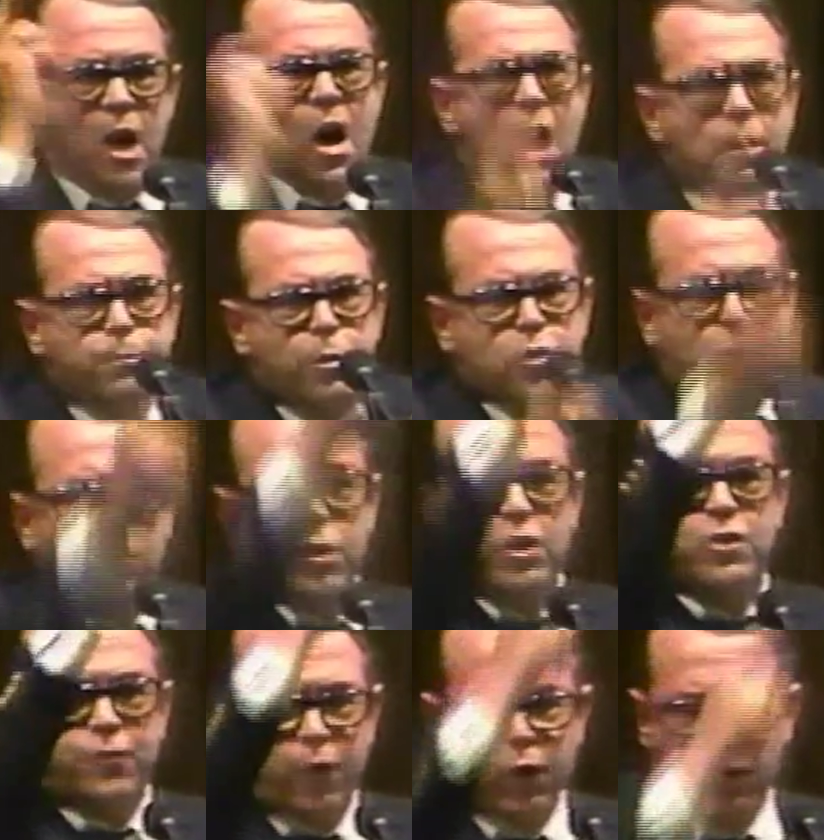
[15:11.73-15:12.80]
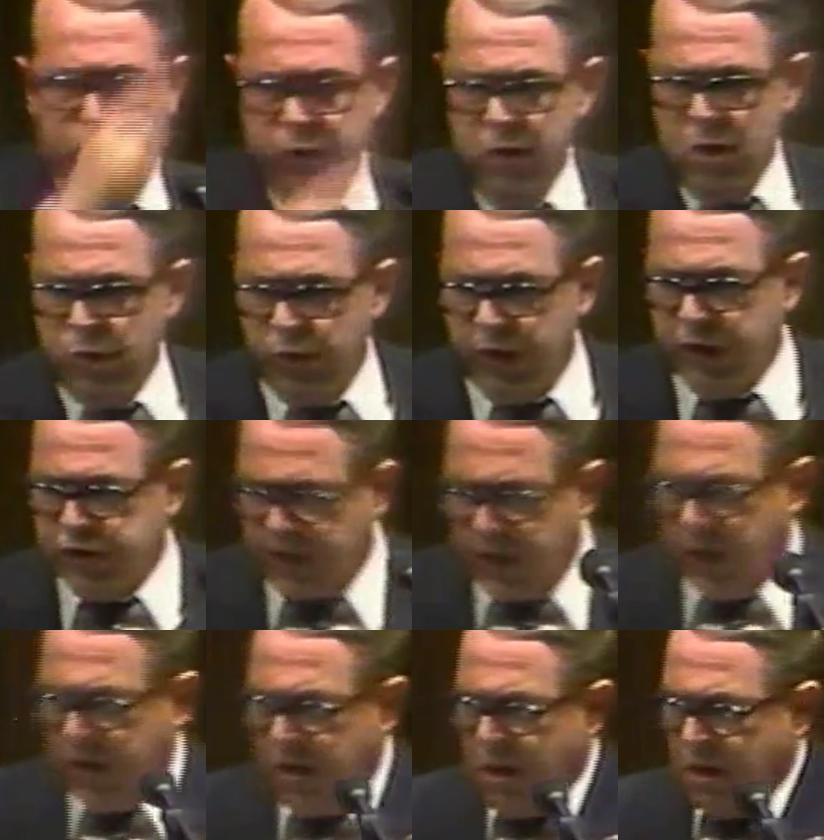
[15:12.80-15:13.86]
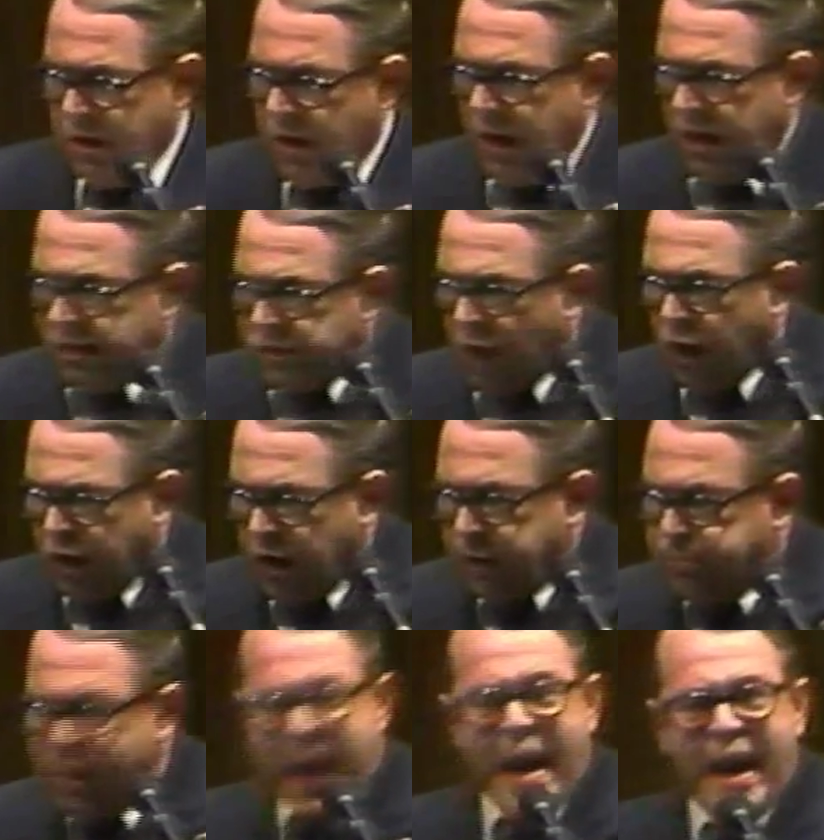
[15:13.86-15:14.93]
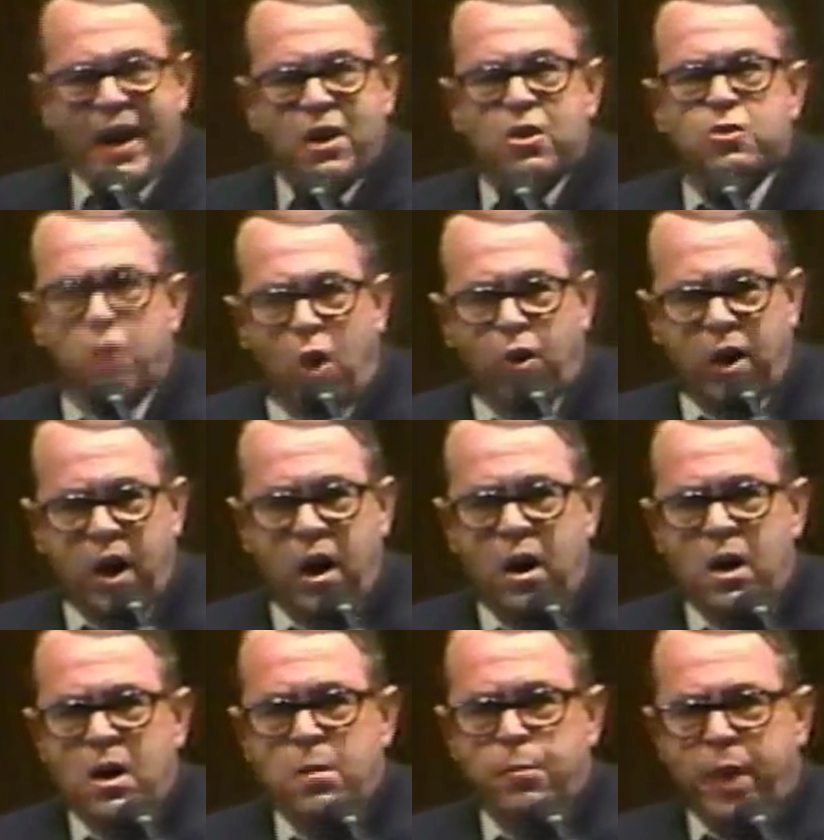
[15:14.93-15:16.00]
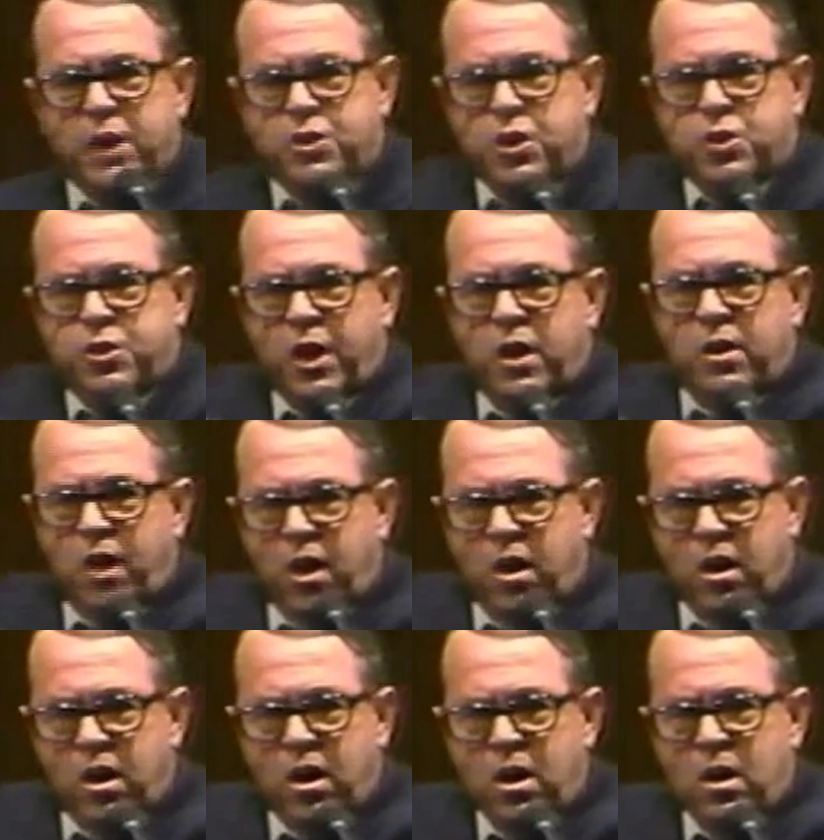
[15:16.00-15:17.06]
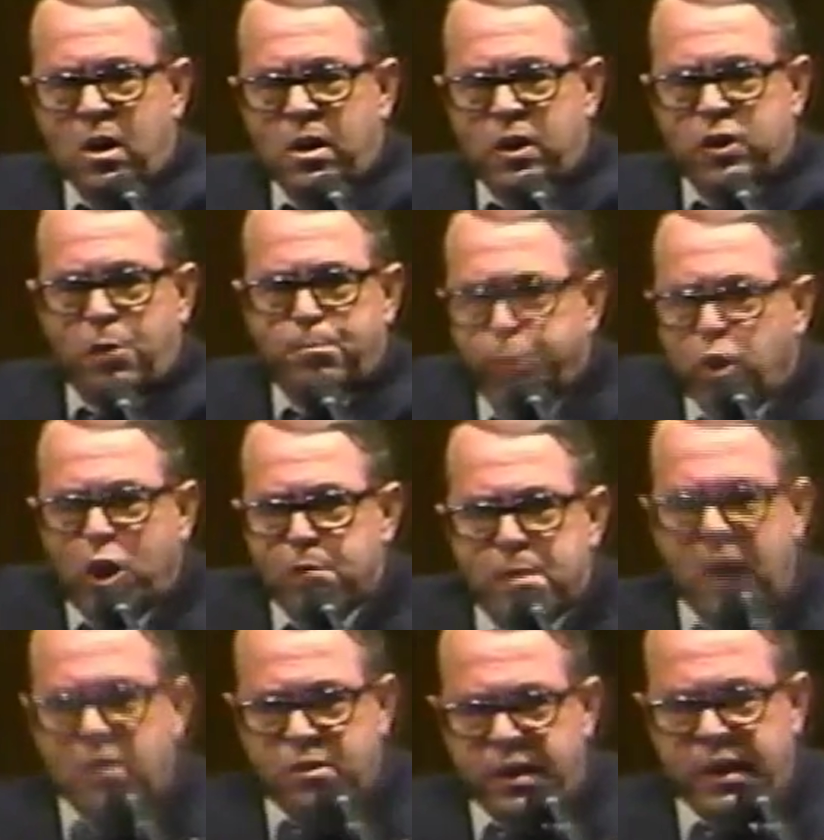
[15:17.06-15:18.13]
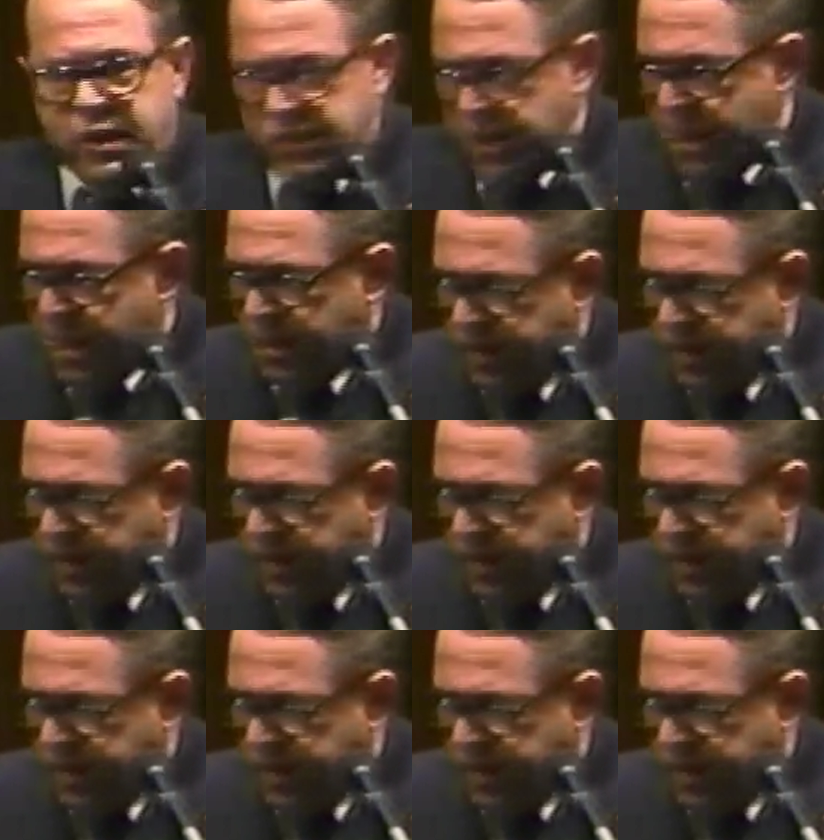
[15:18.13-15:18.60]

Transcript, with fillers: God was on his throne when his little daughter, blind daughter, precious little girl, there's a book about this,